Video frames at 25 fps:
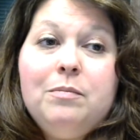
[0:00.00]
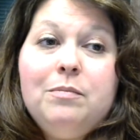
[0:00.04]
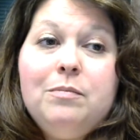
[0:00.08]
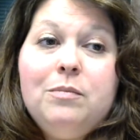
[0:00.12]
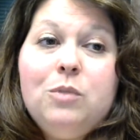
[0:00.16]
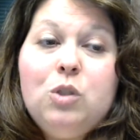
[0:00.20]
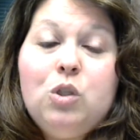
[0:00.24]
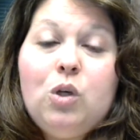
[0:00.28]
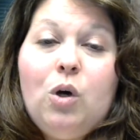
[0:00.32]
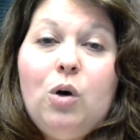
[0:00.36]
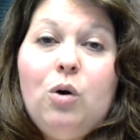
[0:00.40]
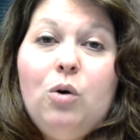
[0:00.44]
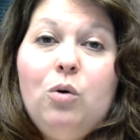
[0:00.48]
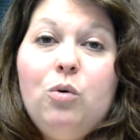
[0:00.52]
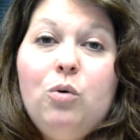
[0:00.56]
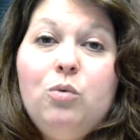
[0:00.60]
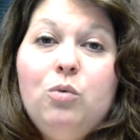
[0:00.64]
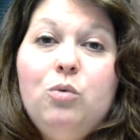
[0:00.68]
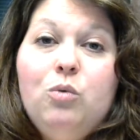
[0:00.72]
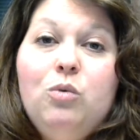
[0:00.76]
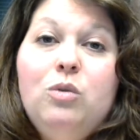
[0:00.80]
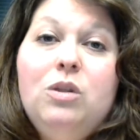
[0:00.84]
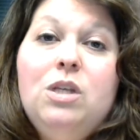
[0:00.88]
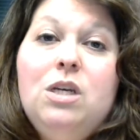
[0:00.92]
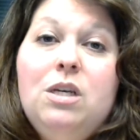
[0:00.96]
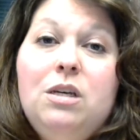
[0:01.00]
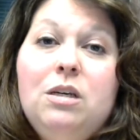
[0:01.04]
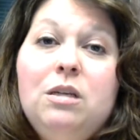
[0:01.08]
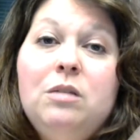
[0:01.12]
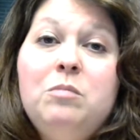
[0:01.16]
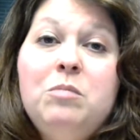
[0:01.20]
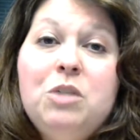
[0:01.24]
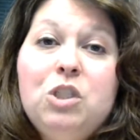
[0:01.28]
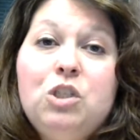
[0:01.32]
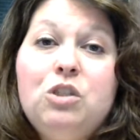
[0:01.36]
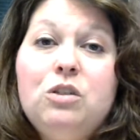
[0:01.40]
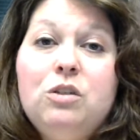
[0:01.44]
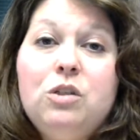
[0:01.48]
So the
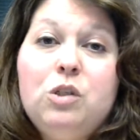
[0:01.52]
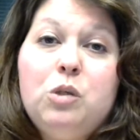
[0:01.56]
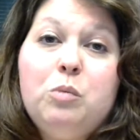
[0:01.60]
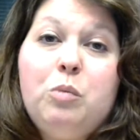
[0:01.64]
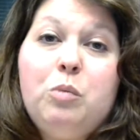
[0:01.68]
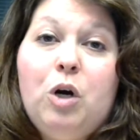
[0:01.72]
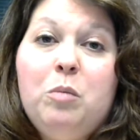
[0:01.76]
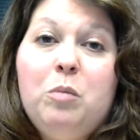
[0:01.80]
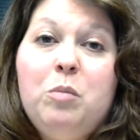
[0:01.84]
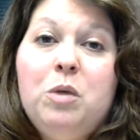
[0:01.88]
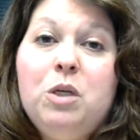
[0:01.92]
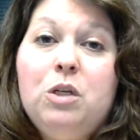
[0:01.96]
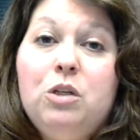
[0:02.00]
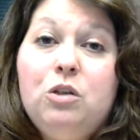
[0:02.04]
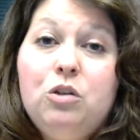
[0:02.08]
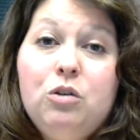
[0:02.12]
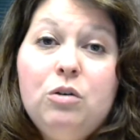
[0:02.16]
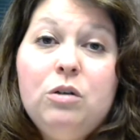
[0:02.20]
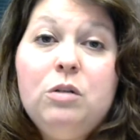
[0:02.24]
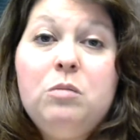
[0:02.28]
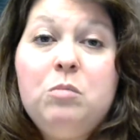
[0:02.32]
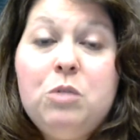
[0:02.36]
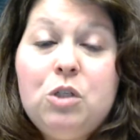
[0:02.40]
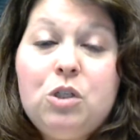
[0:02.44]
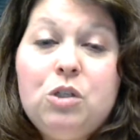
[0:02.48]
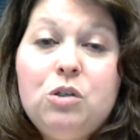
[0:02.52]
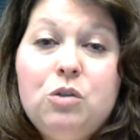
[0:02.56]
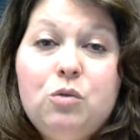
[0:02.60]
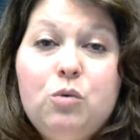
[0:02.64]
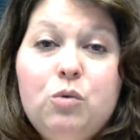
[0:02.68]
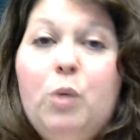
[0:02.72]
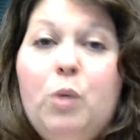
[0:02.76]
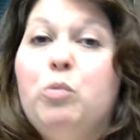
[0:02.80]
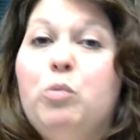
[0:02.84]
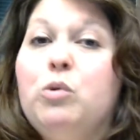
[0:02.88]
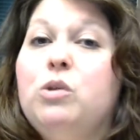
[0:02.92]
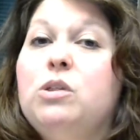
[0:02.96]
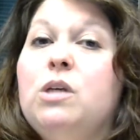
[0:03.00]
admissions department and your admissions
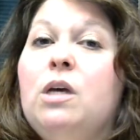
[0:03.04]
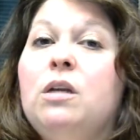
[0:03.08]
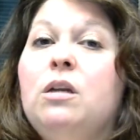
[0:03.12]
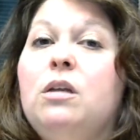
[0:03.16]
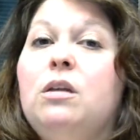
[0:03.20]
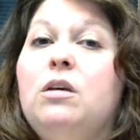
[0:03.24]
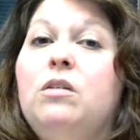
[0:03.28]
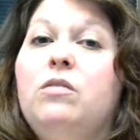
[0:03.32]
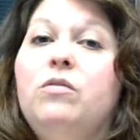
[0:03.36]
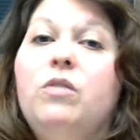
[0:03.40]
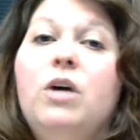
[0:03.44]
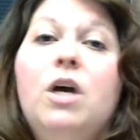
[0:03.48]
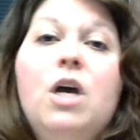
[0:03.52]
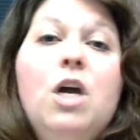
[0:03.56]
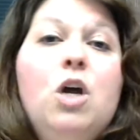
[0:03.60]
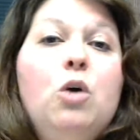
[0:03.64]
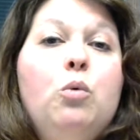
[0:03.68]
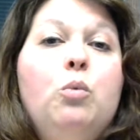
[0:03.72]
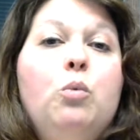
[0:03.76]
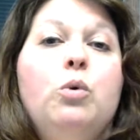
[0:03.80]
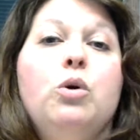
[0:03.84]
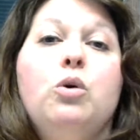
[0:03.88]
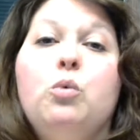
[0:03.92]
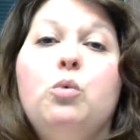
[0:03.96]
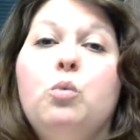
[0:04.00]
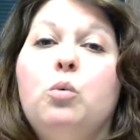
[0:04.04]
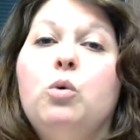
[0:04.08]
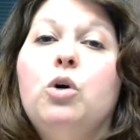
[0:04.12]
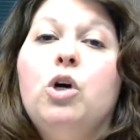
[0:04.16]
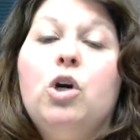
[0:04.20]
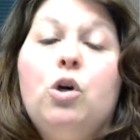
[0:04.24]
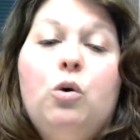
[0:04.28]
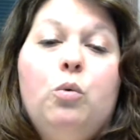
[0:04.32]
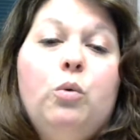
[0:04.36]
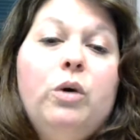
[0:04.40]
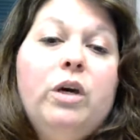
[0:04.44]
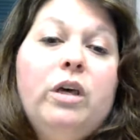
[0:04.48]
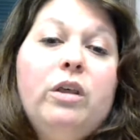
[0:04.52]
representative will
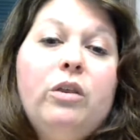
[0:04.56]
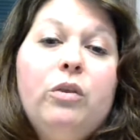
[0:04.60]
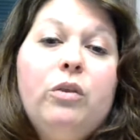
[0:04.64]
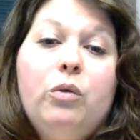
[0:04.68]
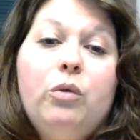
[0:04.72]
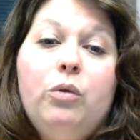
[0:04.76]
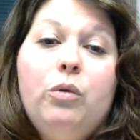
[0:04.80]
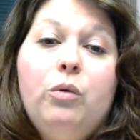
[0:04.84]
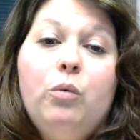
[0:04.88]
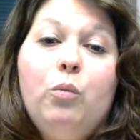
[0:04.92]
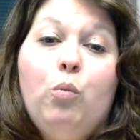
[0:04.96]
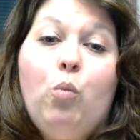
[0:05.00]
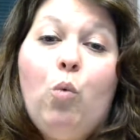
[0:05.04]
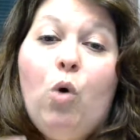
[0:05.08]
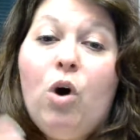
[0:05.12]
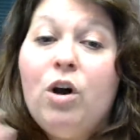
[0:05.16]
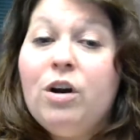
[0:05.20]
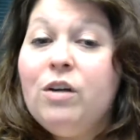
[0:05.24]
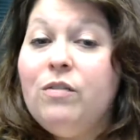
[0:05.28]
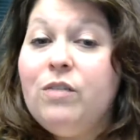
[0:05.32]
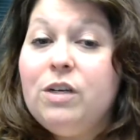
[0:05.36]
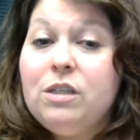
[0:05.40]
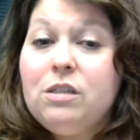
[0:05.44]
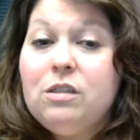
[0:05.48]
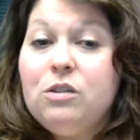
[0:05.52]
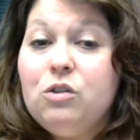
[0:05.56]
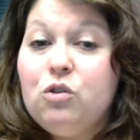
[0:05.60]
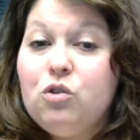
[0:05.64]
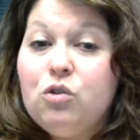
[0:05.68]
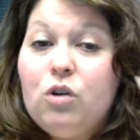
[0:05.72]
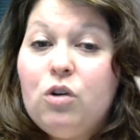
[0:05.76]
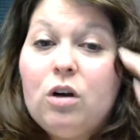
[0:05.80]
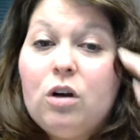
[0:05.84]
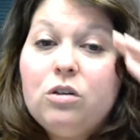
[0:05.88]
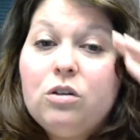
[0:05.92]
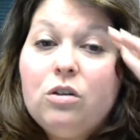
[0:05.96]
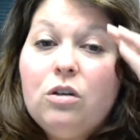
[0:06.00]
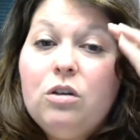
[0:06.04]
work with one of us
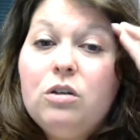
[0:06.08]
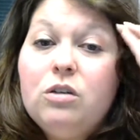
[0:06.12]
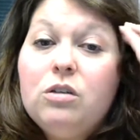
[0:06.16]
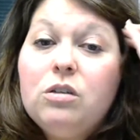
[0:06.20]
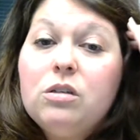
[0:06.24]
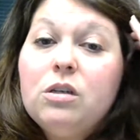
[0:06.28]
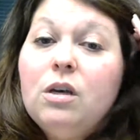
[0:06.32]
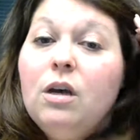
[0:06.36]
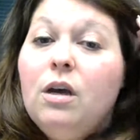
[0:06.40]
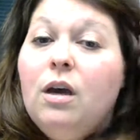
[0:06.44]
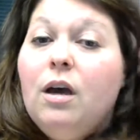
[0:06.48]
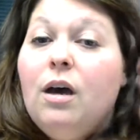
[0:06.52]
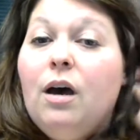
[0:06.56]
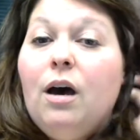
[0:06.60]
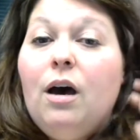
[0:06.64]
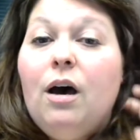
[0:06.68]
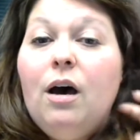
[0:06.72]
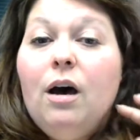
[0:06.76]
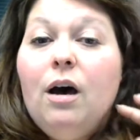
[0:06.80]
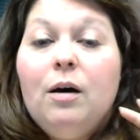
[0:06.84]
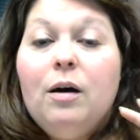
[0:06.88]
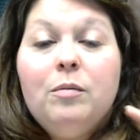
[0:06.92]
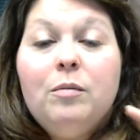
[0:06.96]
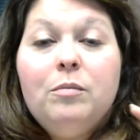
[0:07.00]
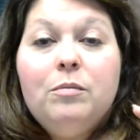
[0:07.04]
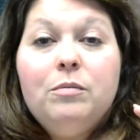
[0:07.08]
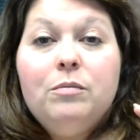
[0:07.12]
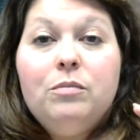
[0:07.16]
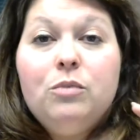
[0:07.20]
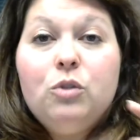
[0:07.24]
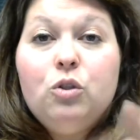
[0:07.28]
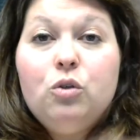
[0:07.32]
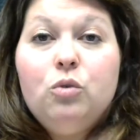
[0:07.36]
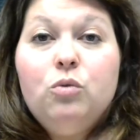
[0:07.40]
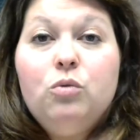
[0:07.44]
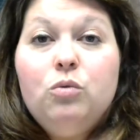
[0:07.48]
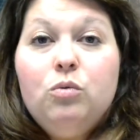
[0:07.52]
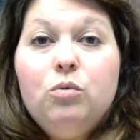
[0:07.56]
instructors
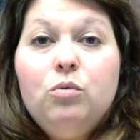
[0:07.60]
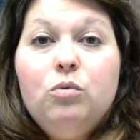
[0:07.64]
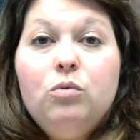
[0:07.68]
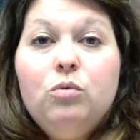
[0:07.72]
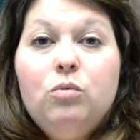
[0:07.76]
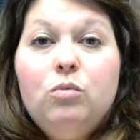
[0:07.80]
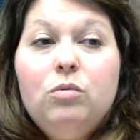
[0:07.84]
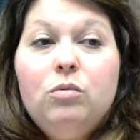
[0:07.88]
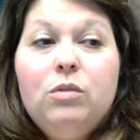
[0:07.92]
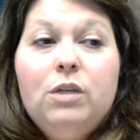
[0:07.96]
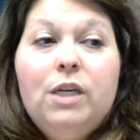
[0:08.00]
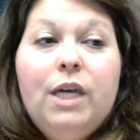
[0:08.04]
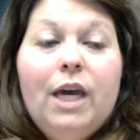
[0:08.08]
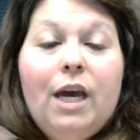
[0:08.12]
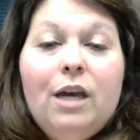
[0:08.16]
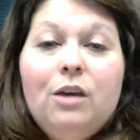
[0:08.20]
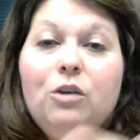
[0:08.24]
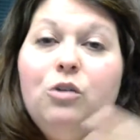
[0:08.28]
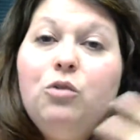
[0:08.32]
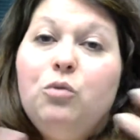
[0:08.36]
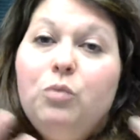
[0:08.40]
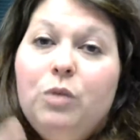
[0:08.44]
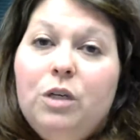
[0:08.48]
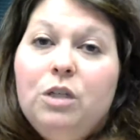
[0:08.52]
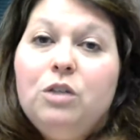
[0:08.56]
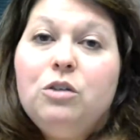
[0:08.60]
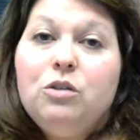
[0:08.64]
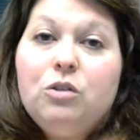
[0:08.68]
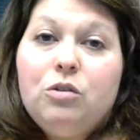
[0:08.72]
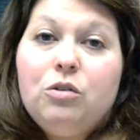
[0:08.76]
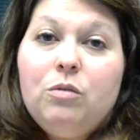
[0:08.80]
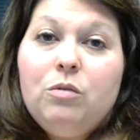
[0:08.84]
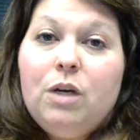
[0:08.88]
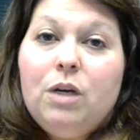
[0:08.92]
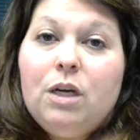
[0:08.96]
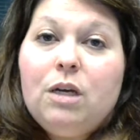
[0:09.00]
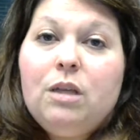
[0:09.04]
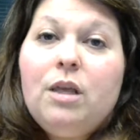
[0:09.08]
to get you
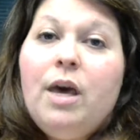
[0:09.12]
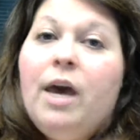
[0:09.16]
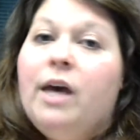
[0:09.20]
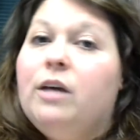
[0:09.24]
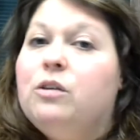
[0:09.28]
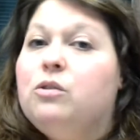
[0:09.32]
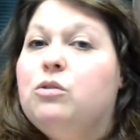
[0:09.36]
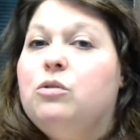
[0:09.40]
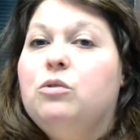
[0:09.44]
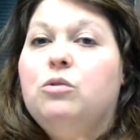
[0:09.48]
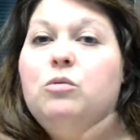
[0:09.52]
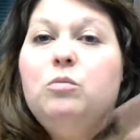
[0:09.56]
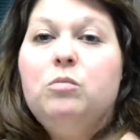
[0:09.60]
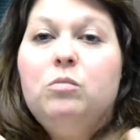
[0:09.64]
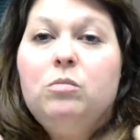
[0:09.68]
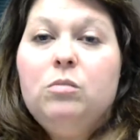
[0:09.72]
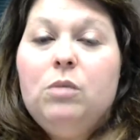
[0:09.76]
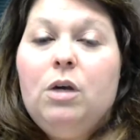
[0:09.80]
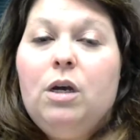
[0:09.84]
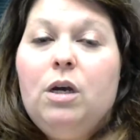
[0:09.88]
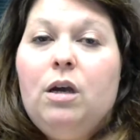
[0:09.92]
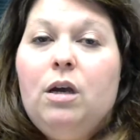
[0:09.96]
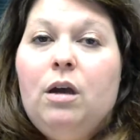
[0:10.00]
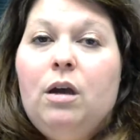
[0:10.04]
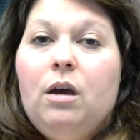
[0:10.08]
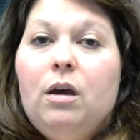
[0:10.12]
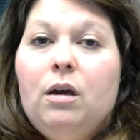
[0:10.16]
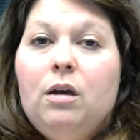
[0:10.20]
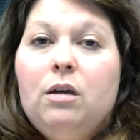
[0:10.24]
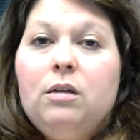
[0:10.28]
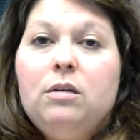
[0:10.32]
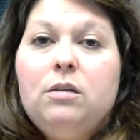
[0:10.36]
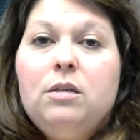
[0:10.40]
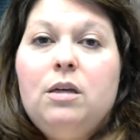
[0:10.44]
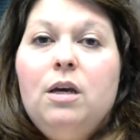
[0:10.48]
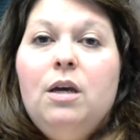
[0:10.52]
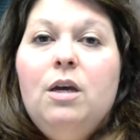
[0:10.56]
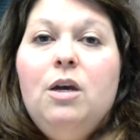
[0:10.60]
into a classroom,
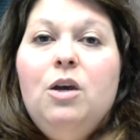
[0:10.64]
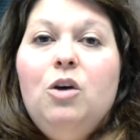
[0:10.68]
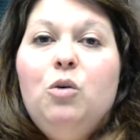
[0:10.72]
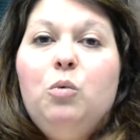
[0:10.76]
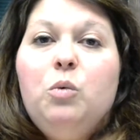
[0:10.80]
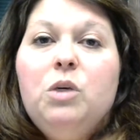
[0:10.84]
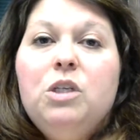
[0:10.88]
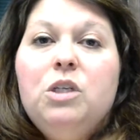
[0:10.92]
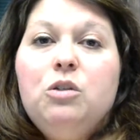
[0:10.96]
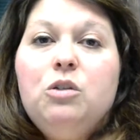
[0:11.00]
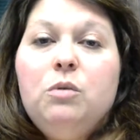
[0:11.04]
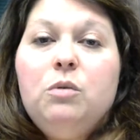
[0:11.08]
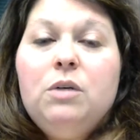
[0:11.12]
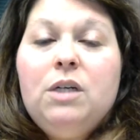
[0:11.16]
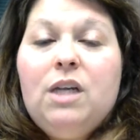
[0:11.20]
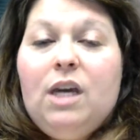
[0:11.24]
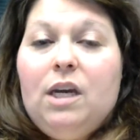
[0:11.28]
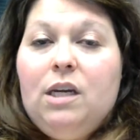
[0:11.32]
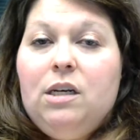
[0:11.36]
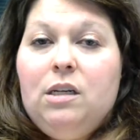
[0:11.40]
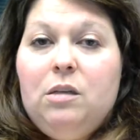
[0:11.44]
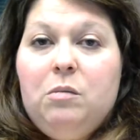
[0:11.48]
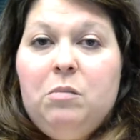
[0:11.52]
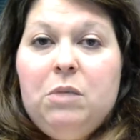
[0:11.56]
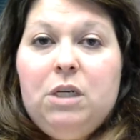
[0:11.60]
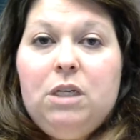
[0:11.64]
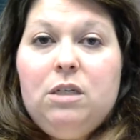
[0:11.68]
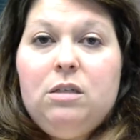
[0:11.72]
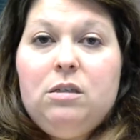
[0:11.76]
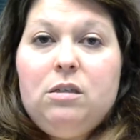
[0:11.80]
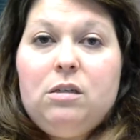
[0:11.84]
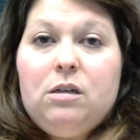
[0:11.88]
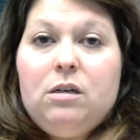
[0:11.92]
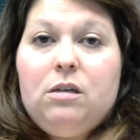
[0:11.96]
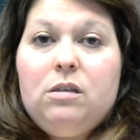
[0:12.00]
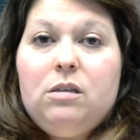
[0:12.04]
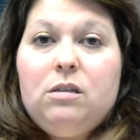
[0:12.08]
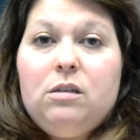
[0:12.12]
and we do a 90-minute
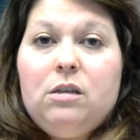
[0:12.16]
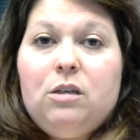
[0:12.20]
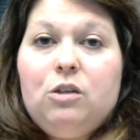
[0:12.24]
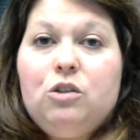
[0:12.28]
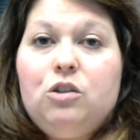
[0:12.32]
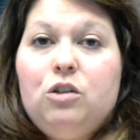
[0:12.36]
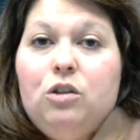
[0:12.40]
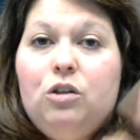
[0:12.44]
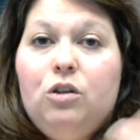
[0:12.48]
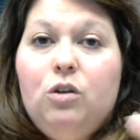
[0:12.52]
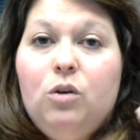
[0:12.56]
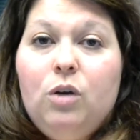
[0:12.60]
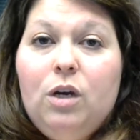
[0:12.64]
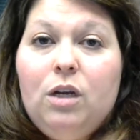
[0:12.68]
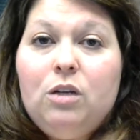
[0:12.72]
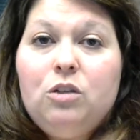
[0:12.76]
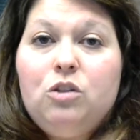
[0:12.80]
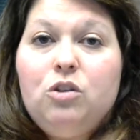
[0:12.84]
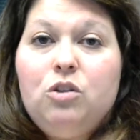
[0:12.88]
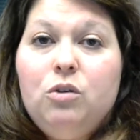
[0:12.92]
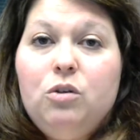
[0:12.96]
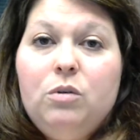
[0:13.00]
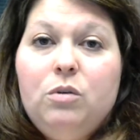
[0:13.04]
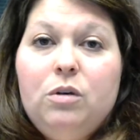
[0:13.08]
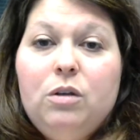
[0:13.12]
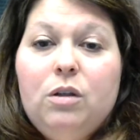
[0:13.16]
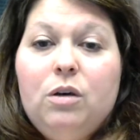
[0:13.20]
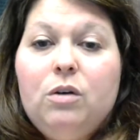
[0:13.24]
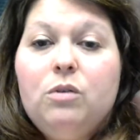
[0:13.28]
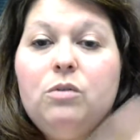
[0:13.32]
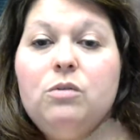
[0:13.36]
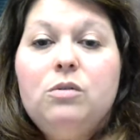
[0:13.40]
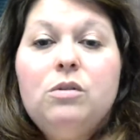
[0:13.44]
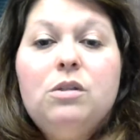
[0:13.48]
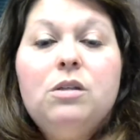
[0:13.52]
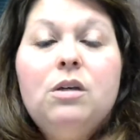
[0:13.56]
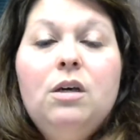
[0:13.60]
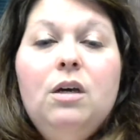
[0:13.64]
study session. You get 2 of
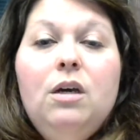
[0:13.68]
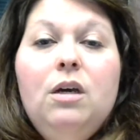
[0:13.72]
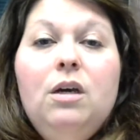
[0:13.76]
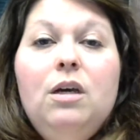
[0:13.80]
those.